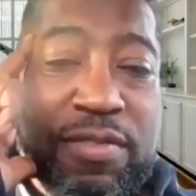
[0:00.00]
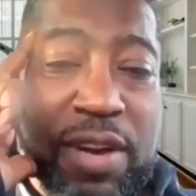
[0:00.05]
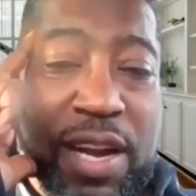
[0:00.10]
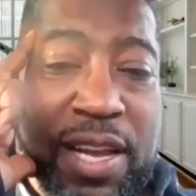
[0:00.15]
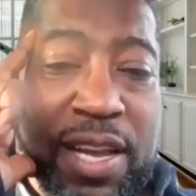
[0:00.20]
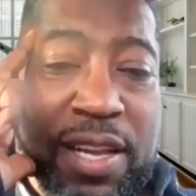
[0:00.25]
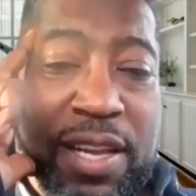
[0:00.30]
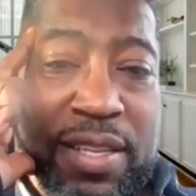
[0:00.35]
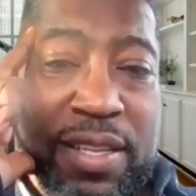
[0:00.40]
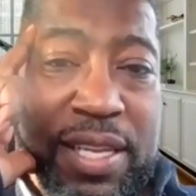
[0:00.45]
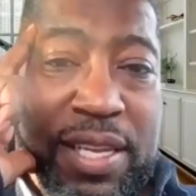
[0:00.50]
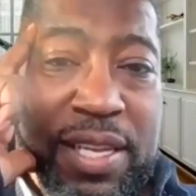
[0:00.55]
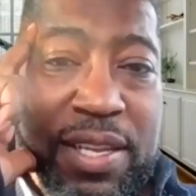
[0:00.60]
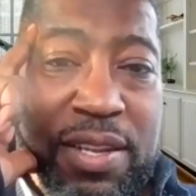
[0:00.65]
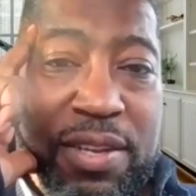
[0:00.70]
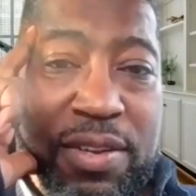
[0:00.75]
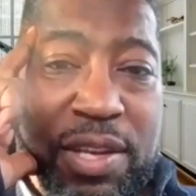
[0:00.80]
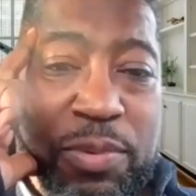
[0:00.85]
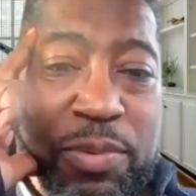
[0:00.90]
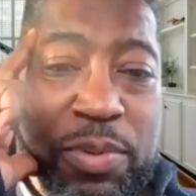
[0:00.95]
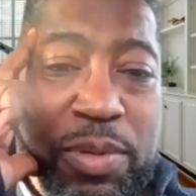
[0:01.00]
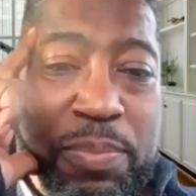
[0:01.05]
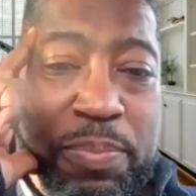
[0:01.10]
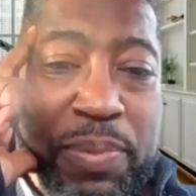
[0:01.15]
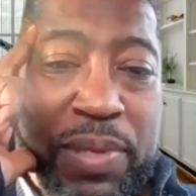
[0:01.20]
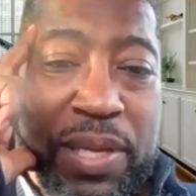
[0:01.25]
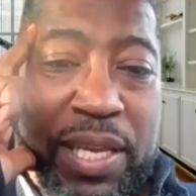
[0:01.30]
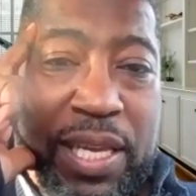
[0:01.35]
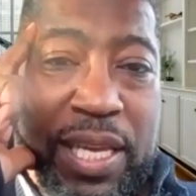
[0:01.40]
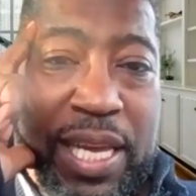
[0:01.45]
right? It would
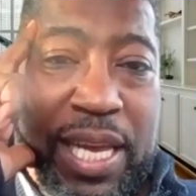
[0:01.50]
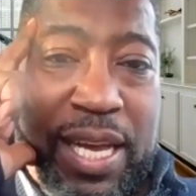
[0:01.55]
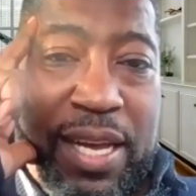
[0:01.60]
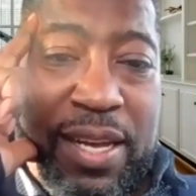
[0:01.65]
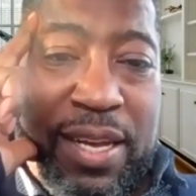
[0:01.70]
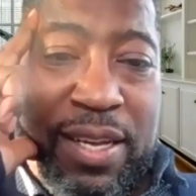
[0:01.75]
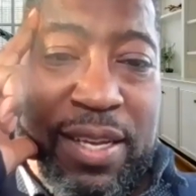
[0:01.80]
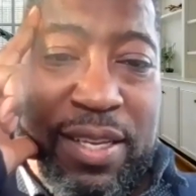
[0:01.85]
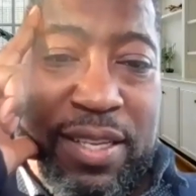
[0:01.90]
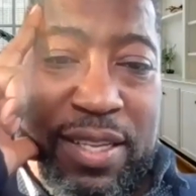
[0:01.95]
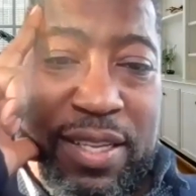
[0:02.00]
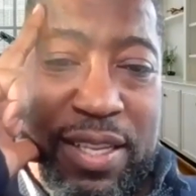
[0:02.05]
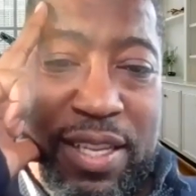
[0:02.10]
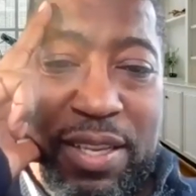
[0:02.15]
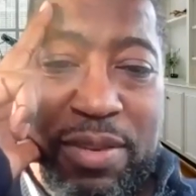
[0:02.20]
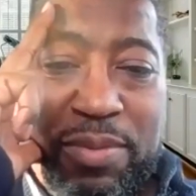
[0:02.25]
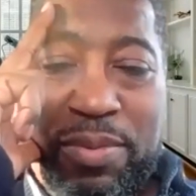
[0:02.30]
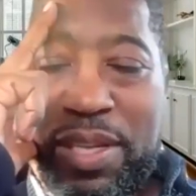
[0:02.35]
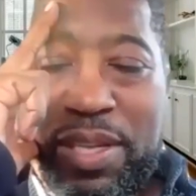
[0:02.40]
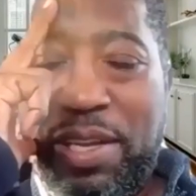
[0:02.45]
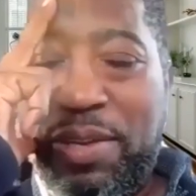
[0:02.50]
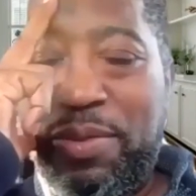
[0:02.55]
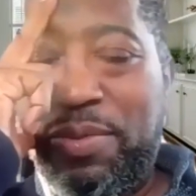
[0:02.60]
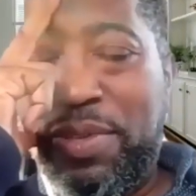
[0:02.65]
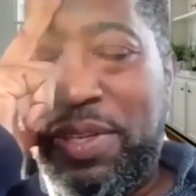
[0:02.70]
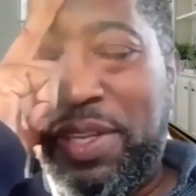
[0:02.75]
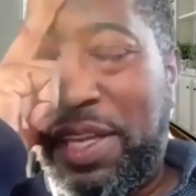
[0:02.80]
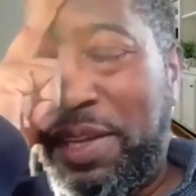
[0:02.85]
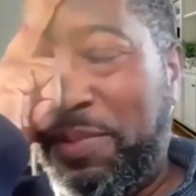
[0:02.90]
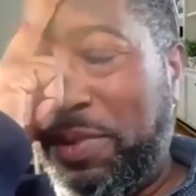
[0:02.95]
be uh, it, it,
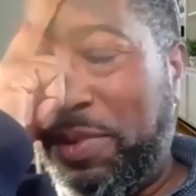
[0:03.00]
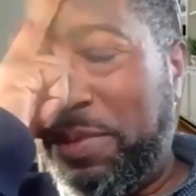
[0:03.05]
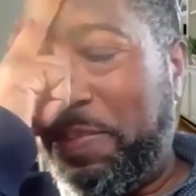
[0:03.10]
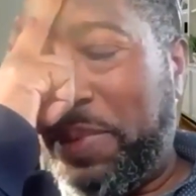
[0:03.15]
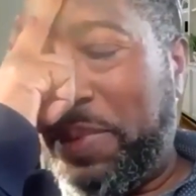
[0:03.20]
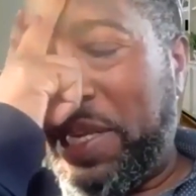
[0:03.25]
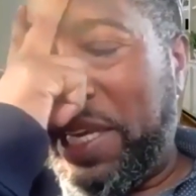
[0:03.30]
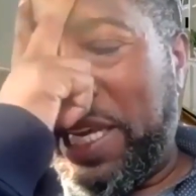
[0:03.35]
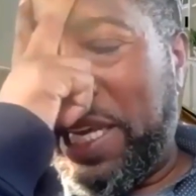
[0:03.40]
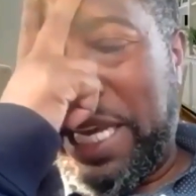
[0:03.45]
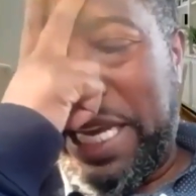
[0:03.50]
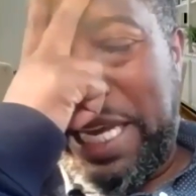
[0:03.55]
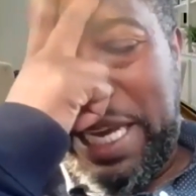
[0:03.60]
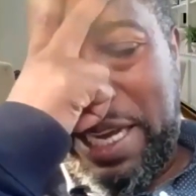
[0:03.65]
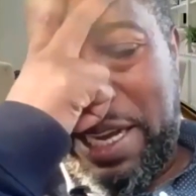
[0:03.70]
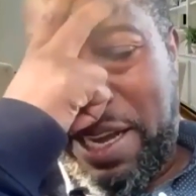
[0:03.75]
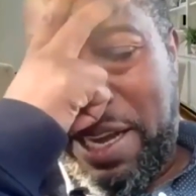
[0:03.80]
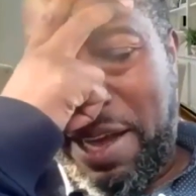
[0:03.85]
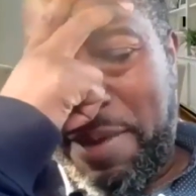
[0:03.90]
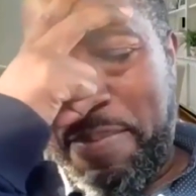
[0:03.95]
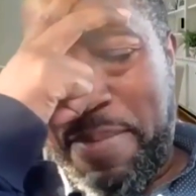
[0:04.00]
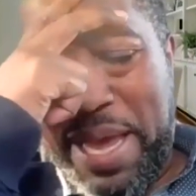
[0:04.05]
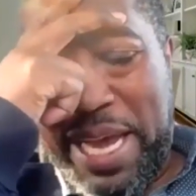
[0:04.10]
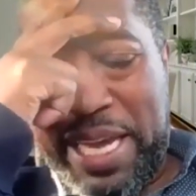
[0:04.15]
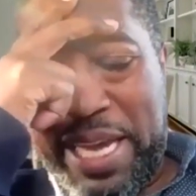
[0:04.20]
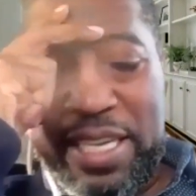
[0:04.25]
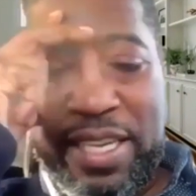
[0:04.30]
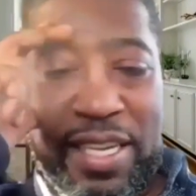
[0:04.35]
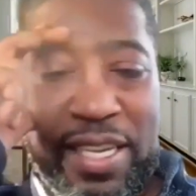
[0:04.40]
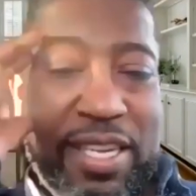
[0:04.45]
it would be uh, a
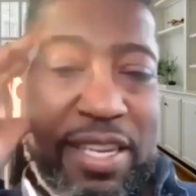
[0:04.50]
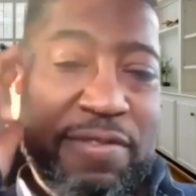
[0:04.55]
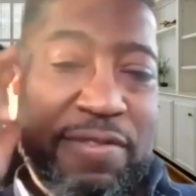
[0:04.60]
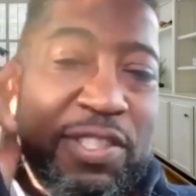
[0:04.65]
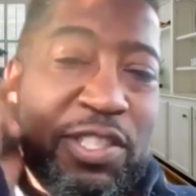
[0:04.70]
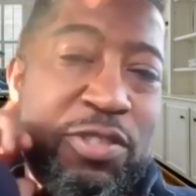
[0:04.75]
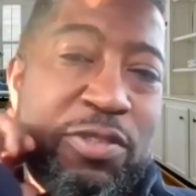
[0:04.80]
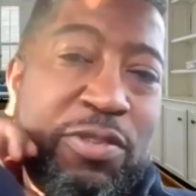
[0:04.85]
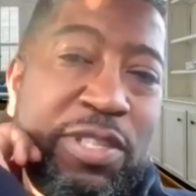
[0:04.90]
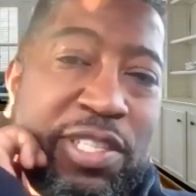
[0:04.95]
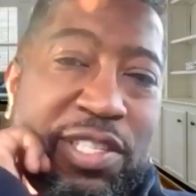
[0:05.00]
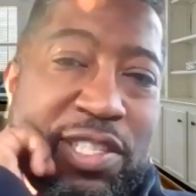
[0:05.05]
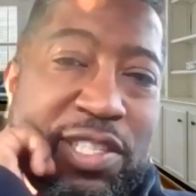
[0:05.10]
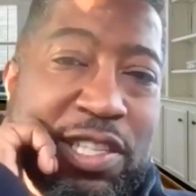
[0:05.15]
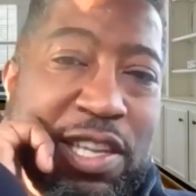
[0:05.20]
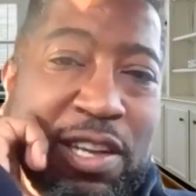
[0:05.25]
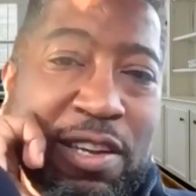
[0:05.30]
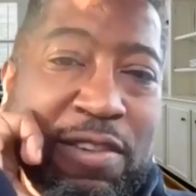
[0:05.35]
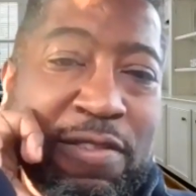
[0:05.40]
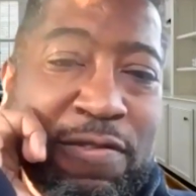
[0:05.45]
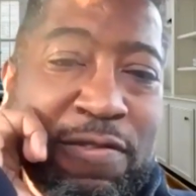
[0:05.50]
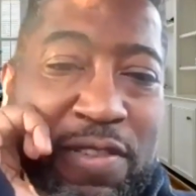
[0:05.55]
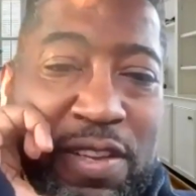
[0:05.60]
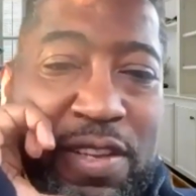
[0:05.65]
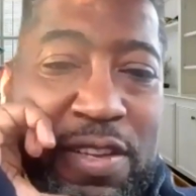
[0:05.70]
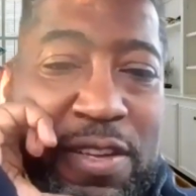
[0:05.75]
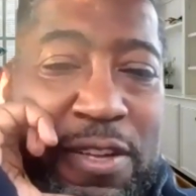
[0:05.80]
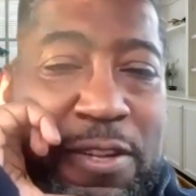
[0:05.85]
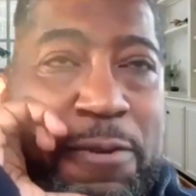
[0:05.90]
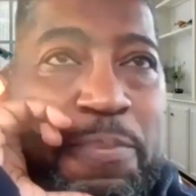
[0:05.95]
mecca of sorts of,
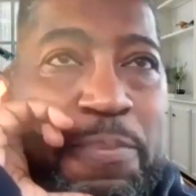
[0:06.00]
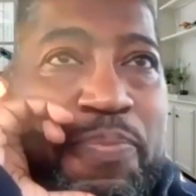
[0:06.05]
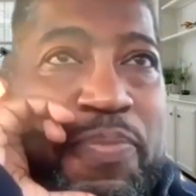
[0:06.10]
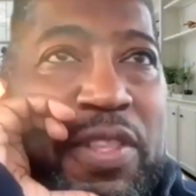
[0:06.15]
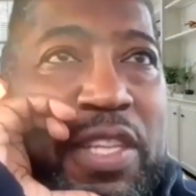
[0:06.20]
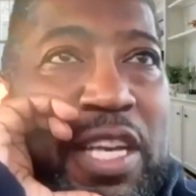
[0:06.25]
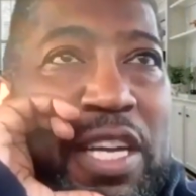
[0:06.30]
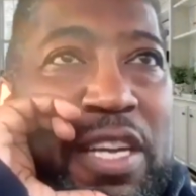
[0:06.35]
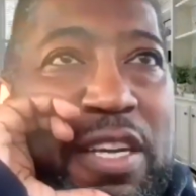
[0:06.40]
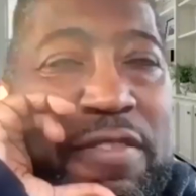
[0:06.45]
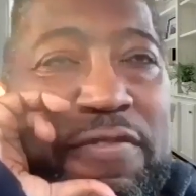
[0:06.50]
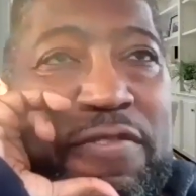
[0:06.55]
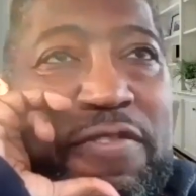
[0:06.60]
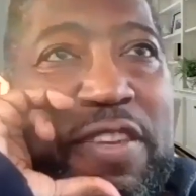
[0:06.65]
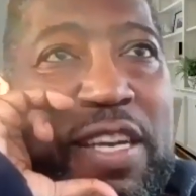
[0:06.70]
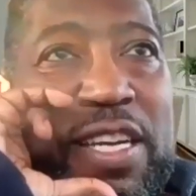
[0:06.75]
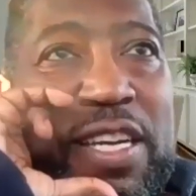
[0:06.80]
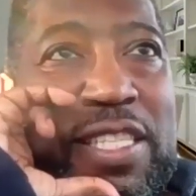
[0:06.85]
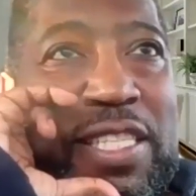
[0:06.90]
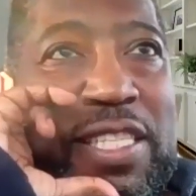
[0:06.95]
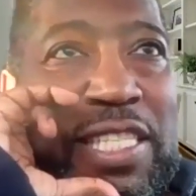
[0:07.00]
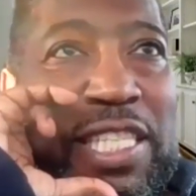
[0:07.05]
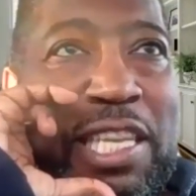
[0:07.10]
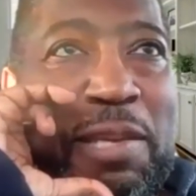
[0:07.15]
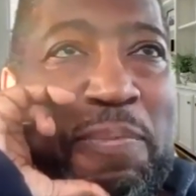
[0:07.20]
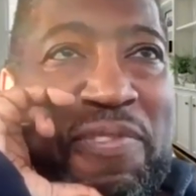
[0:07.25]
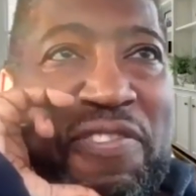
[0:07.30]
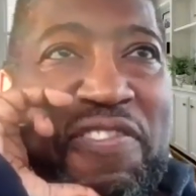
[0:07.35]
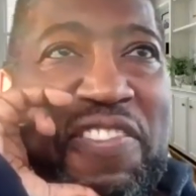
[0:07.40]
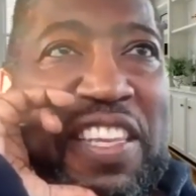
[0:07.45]
of uh,
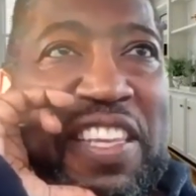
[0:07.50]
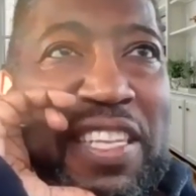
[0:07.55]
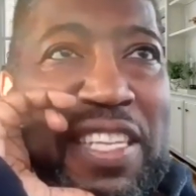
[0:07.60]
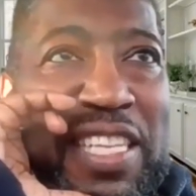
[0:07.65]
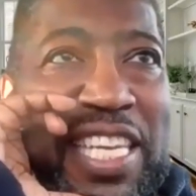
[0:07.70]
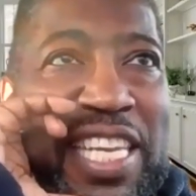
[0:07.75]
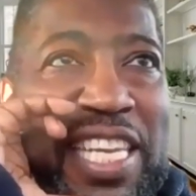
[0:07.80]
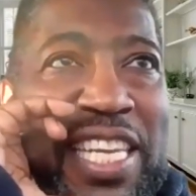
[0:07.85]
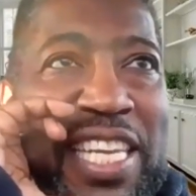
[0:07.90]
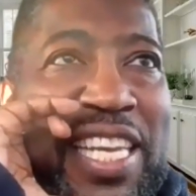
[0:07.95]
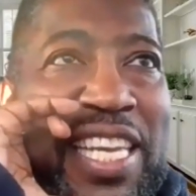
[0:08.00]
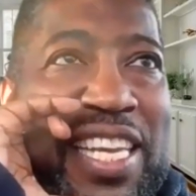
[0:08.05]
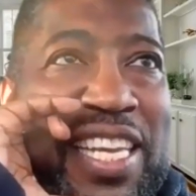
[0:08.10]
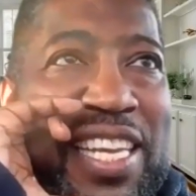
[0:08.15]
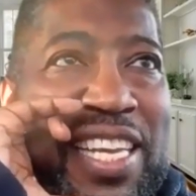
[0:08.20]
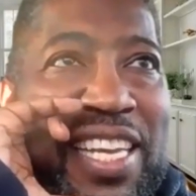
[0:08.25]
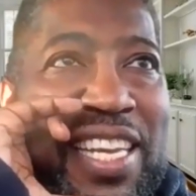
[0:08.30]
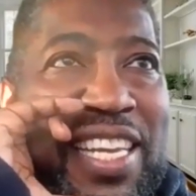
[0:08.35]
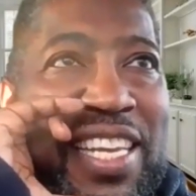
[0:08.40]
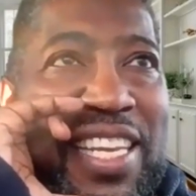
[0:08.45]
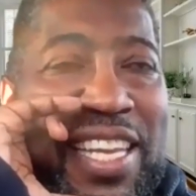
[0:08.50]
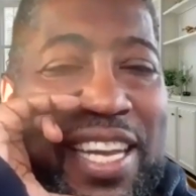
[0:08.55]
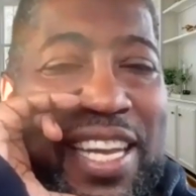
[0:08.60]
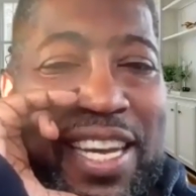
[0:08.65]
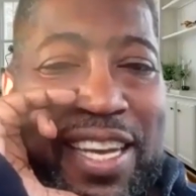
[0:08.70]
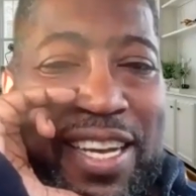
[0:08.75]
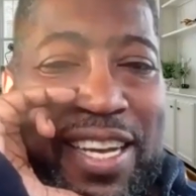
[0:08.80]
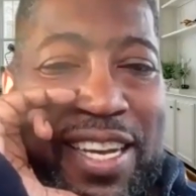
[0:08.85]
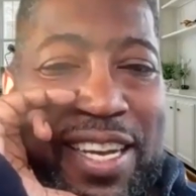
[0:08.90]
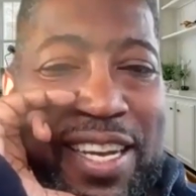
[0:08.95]
deep feeling,
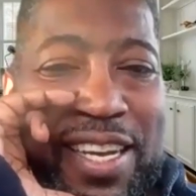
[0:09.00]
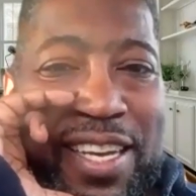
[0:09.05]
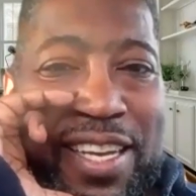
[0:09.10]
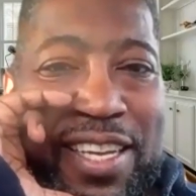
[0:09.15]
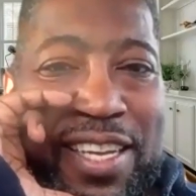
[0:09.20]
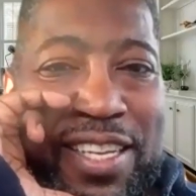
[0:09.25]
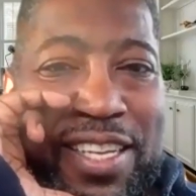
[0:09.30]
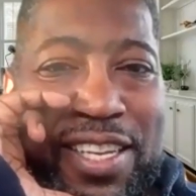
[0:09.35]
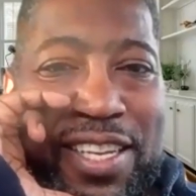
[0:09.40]
uh,